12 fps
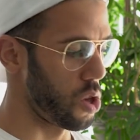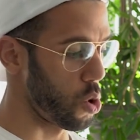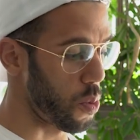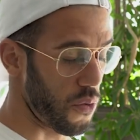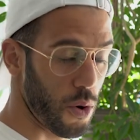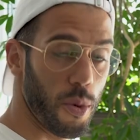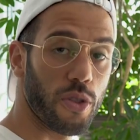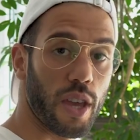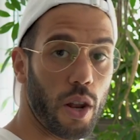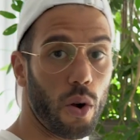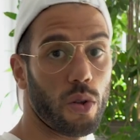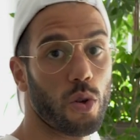performance
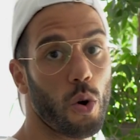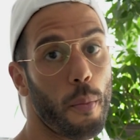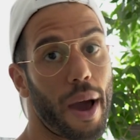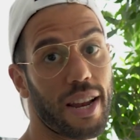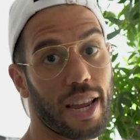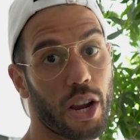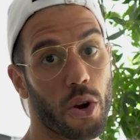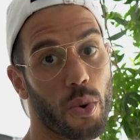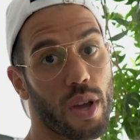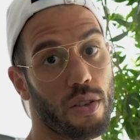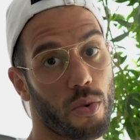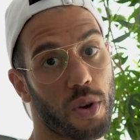and also might
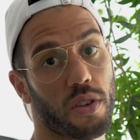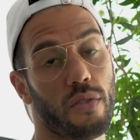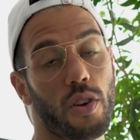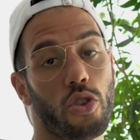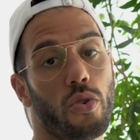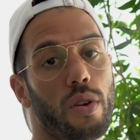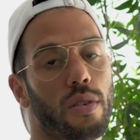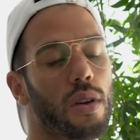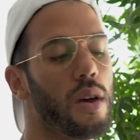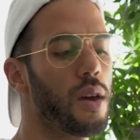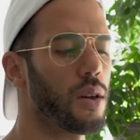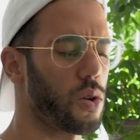increase the risk of injuries.
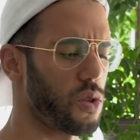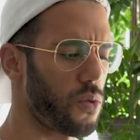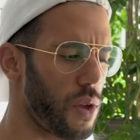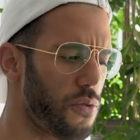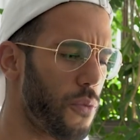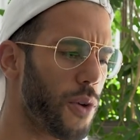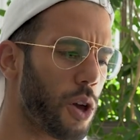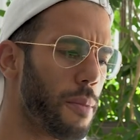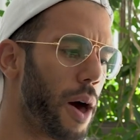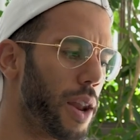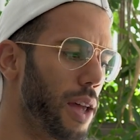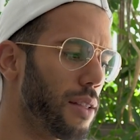Because if you think
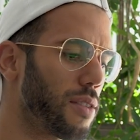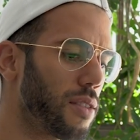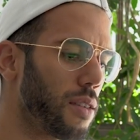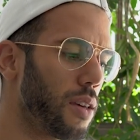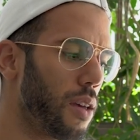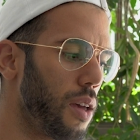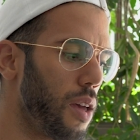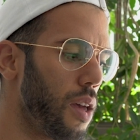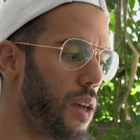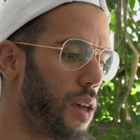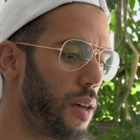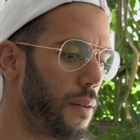about it,
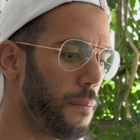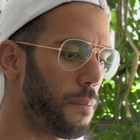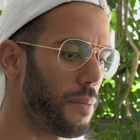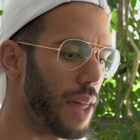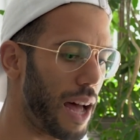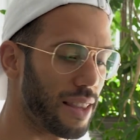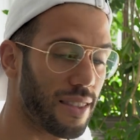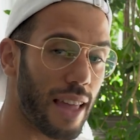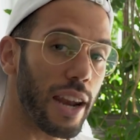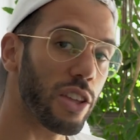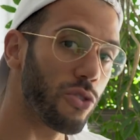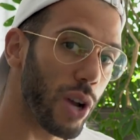that
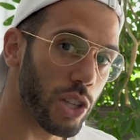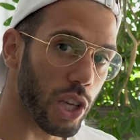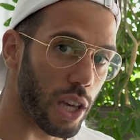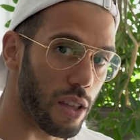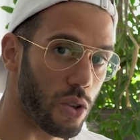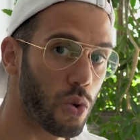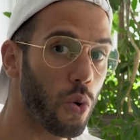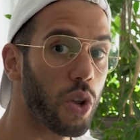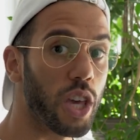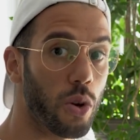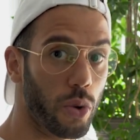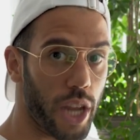static stretching is
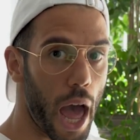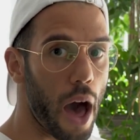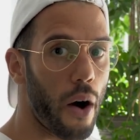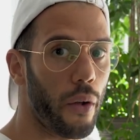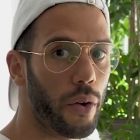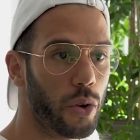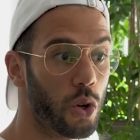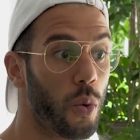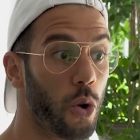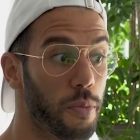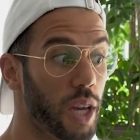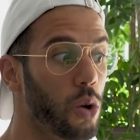cooling you down. You don't
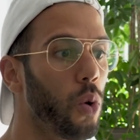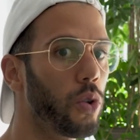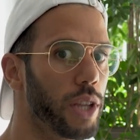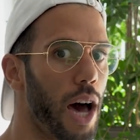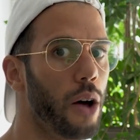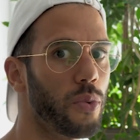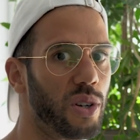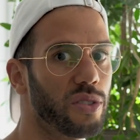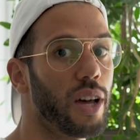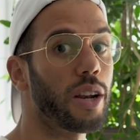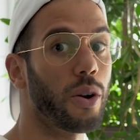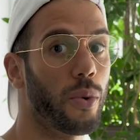want to be cooled down when you're
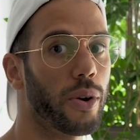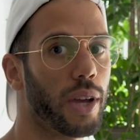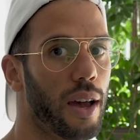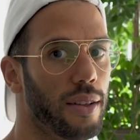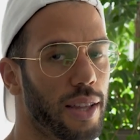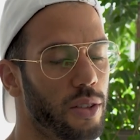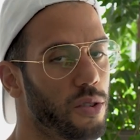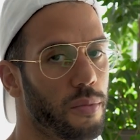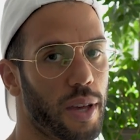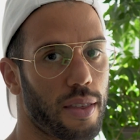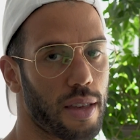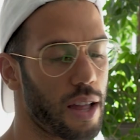starting a workout. That doesn't
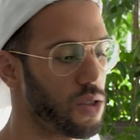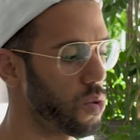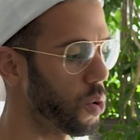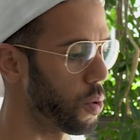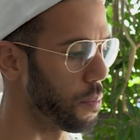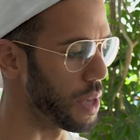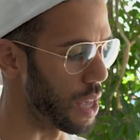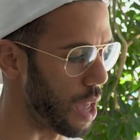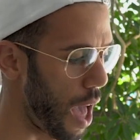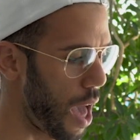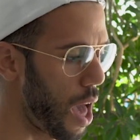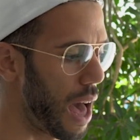make sense. You want to
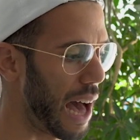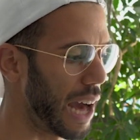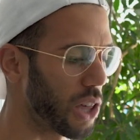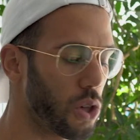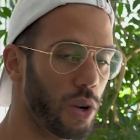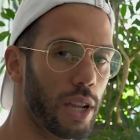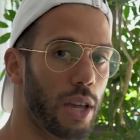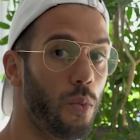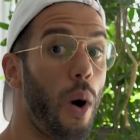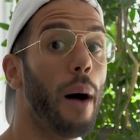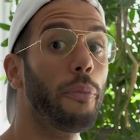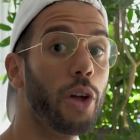be actually
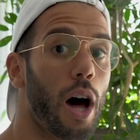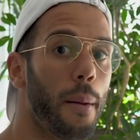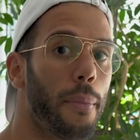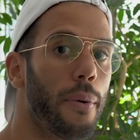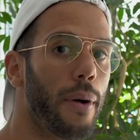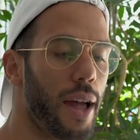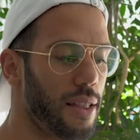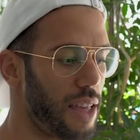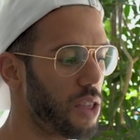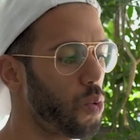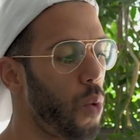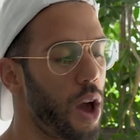warmed up, and
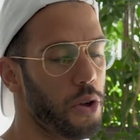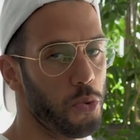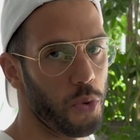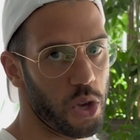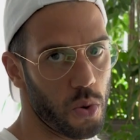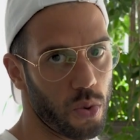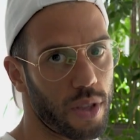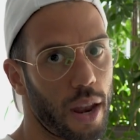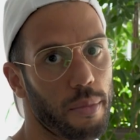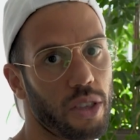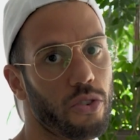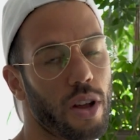that's why we use
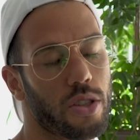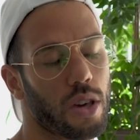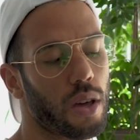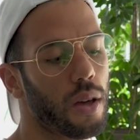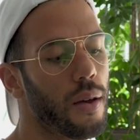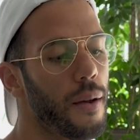dynamic stretching.